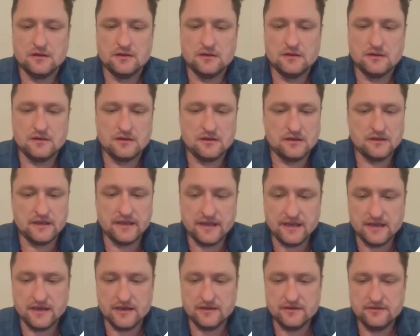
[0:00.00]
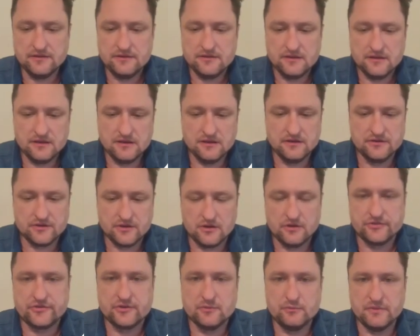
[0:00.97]
and it is
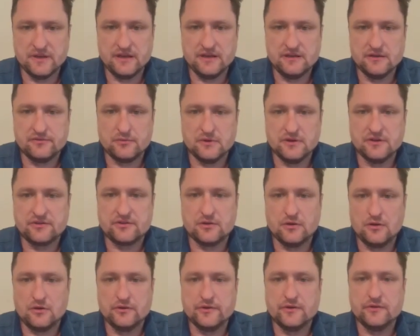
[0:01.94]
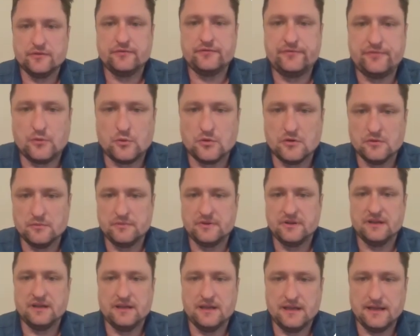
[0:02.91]
also made of what is called formed
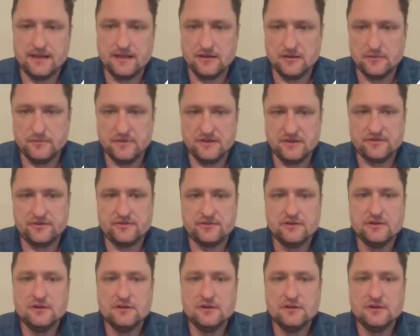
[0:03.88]
elements.